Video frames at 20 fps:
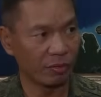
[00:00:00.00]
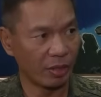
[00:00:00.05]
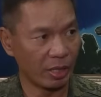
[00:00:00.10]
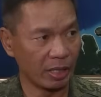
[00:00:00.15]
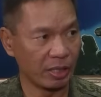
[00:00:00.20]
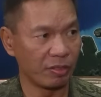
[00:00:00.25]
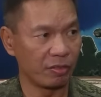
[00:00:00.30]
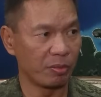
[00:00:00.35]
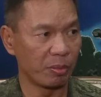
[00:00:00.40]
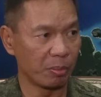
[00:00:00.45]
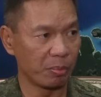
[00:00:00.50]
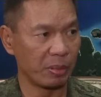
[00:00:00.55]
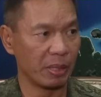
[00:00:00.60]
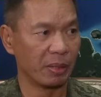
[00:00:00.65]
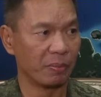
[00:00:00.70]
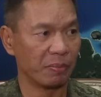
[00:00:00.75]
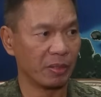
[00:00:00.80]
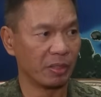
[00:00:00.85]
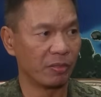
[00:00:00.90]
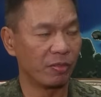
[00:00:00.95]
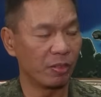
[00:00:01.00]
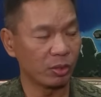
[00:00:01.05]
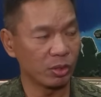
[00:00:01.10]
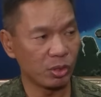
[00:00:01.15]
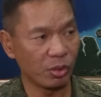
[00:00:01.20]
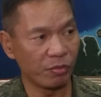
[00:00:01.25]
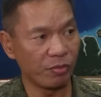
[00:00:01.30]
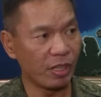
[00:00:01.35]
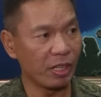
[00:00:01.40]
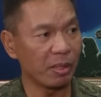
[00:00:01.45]
of AFP.
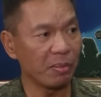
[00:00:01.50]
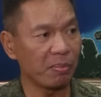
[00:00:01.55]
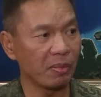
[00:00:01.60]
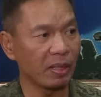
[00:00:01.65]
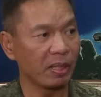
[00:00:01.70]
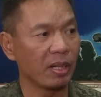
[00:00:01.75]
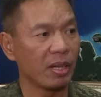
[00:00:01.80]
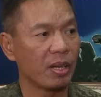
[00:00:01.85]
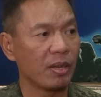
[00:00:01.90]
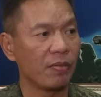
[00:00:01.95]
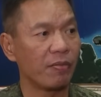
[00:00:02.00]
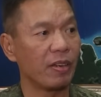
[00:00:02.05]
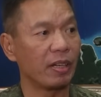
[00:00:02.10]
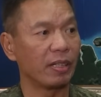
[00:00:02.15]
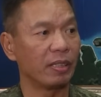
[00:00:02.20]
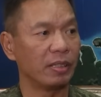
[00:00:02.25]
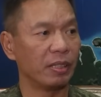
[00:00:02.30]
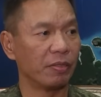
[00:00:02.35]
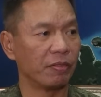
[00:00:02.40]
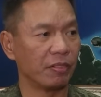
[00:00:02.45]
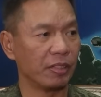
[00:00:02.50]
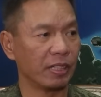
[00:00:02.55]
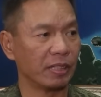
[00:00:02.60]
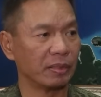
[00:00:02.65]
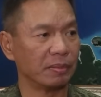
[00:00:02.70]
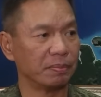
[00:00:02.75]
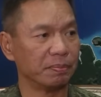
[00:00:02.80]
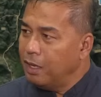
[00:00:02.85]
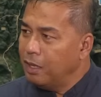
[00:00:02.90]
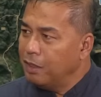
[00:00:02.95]
So very, very different.
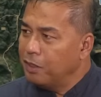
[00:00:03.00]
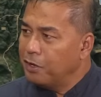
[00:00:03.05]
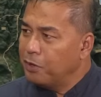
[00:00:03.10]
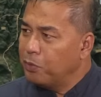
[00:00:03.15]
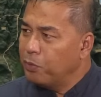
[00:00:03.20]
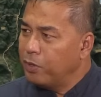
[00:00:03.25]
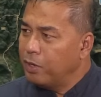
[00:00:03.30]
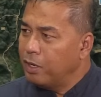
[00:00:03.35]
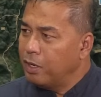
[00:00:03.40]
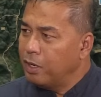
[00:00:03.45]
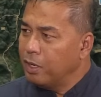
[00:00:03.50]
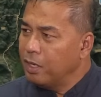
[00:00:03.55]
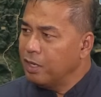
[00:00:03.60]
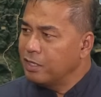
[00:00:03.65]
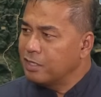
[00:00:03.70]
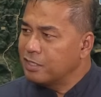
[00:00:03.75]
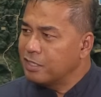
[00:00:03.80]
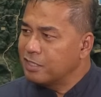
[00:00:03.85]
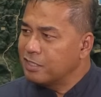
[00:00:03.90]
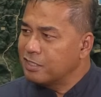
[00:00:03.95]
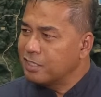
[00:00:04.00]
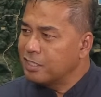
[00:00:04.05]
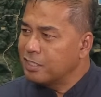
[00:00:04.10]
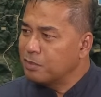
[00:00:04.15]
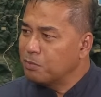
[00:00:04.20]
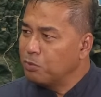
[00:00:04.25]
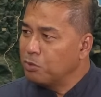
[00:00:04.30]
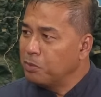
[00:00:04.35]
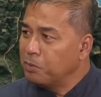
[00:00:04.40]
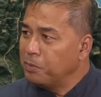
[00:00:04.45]
And there were
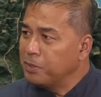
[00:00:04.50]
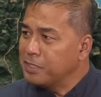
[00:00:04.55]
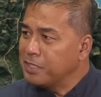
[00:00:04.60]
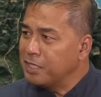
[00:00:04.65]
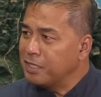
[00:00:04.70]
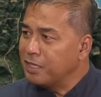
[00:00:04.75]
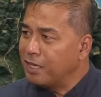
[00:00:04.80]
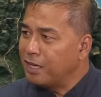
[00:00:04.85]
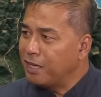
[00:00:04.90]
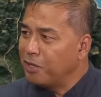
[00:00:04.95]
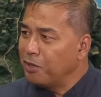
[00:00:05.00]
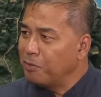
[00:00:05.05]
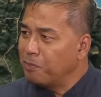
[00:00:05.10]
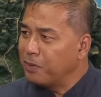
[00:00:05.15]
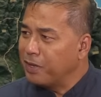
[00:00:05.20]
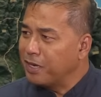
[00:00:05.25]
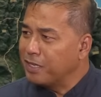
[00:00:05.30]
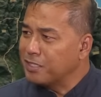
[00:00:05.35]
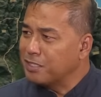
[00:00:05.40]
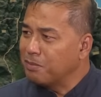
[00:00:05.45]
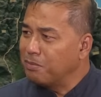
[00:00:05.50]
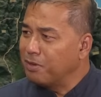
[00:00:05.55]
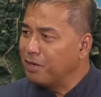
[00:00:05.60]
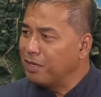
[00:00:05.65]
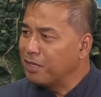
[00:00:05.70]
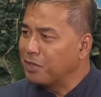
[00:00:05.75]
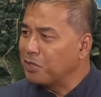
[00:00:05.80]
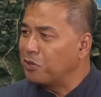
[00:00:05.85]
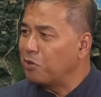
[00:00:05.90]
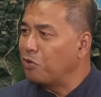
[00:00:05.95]
instances bumibisita kayo para sa
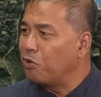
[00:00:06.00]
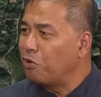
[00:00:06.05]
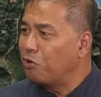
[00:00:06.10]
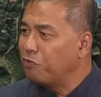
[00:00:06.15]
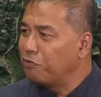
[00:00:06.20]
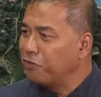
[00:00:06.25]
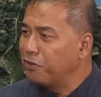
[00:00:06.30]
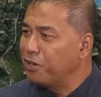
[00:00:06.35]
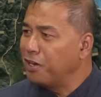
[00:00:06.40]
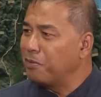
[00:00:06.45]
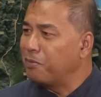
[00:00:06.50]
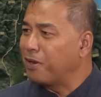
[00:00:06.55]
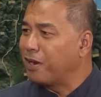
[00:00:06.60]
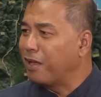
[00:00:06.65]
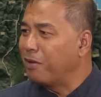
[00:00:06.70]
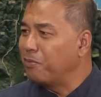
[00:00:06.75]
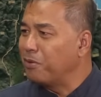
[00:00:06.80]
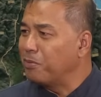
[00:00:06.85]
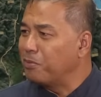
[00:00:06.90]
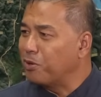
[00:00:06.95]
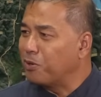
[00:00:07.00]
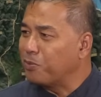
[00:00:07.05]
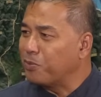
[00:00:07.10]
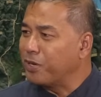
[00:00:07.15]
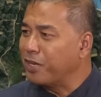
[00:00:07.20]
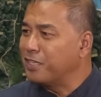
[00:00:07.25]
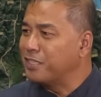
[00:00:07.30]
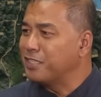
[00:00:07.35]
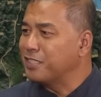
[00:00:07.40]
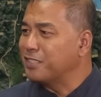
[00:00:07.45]
mga turnover na maraming mga
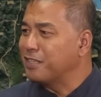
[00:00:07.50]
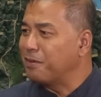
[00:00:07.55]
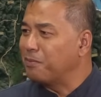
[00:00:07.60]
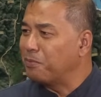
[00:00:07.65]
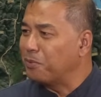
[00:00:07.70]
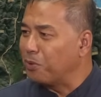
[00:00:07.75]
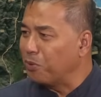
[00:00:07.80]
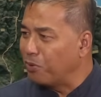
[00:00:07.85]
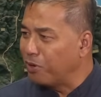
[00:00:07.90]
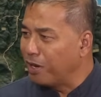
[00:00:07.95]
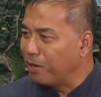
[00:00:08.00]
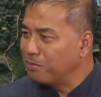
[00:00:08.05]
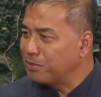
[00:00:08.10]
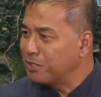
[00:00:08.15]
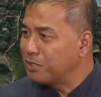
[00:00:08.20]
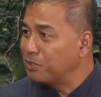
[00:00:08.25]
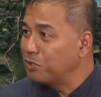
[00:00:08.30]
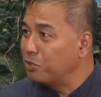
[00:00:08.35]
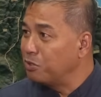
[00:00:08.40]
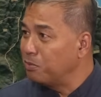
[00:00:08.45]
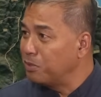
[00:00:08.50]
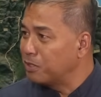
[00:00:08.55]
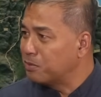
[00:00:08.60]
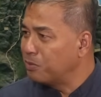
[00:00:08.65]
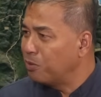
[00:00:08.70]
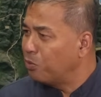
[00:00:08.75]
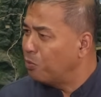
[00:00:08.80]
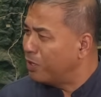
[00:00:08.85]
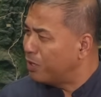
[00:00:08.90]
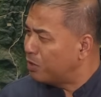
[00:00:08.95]
projects and programs doon
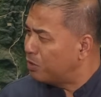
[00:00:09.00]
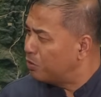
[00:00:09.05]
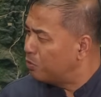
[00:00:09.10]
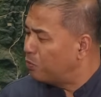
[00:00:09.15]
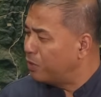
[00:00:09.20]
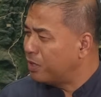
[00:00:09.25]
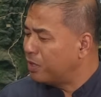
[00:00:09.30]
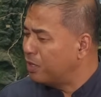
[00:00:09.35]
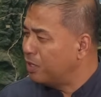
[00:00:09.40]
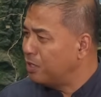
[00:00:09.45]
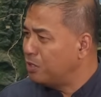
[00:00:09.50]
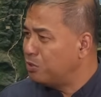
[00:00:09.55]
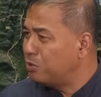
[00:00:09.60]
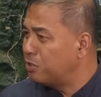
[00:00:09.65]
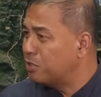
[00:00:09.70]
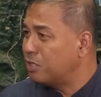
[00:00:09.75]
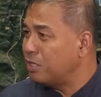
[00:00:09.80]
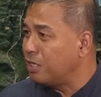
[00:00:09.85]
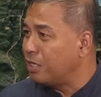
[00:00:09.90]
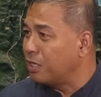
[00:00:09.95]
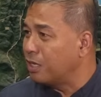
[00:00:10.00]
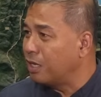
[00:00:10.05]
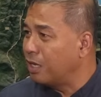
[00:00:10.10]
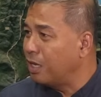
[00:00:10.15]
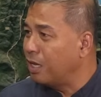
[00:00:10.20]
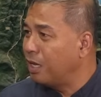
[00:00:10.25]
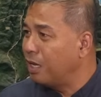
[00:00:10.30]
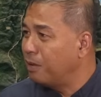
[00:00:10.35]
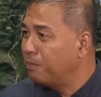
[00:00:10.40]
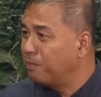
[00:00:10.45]
mismo. What did you see?
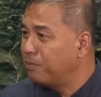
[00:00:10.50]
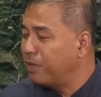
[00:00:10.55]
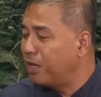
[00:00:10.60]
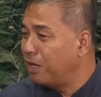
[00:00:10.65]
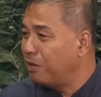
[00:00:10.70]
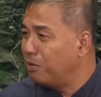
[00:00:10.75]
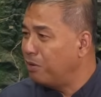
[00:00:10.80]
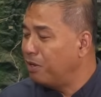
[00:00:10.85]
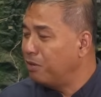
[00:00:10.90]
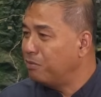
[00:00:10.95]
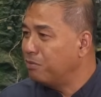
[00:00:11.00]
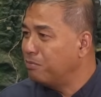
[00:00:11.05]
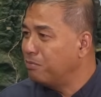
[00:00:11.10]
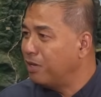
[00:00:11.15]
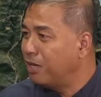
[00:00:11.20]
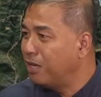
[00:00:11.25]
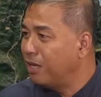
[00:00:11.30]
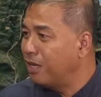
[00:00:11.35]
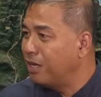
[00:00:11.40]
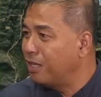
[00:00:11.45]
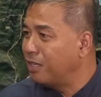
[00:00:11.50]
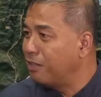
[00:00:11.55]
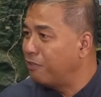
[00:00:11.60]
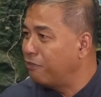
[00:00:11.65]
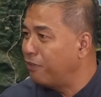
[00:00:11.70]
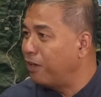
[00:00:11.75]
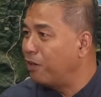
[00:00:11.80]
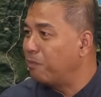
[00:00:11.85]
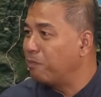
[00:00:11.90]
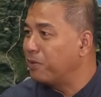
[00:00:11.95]
Anong mga
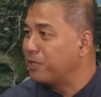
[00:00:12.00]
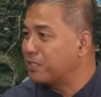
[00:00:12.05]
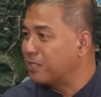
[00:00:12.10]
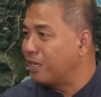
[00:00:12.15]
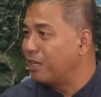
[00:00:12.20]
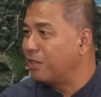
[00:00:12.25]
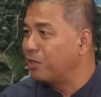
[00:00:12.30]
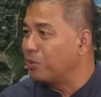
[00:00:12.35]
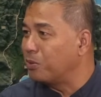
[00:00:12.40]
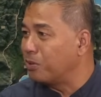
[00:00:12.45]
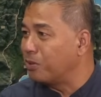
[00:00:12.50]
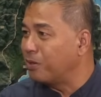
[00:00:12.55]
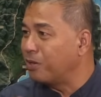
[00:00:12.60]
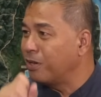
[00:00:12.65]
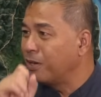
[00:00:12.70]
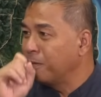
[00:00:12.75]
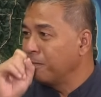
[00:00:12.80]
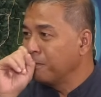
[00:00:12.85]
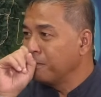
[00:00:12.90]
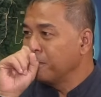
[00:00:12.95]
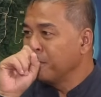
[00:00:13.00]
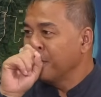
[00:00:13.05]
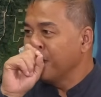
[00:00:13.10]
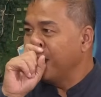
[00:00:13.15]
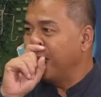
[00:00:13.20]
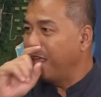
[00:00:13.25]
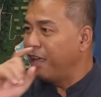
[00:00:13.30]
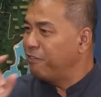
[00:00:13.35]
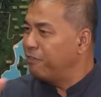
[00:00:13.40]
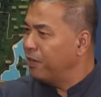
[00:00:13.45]
developments na nandoon?
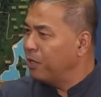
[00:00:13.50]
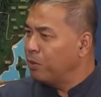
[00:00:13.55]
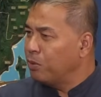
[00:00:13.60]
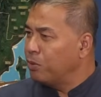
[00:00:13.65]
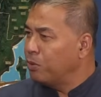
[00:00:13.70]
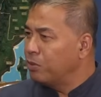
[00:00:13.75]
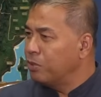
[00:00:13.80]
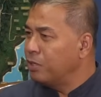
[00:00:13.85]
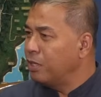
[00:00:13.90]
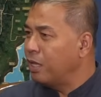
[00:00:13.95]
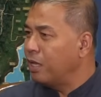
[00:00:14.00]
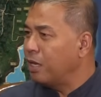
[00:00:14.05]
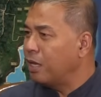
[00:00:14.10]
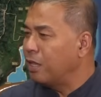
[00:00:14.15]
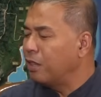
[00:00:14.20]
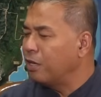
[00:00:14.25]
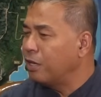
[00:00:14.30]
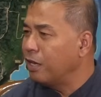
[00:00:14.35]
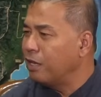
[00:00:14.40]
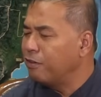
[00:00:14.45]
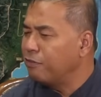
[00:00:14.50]
Livelihood and other